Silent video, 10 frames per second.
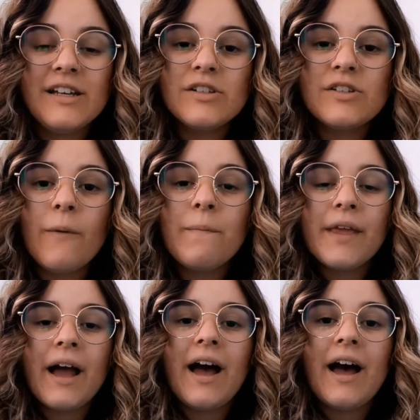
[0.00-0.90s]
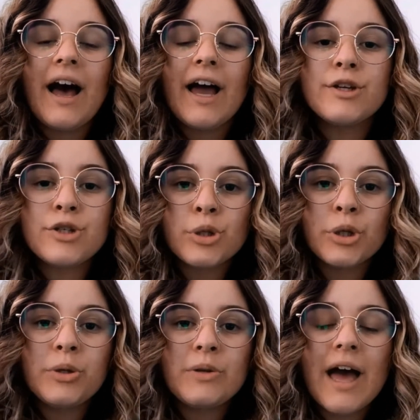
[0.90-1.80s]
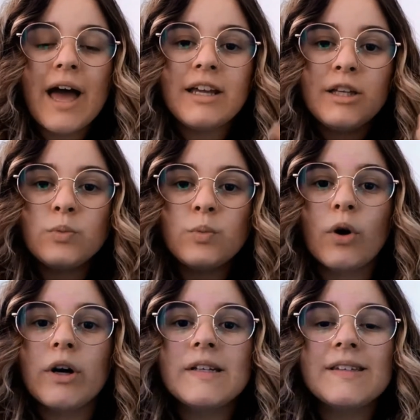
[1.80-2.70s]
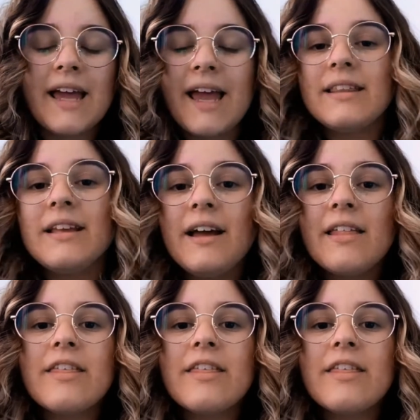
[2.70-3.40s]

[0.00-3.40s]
So uh, I assure you that it works and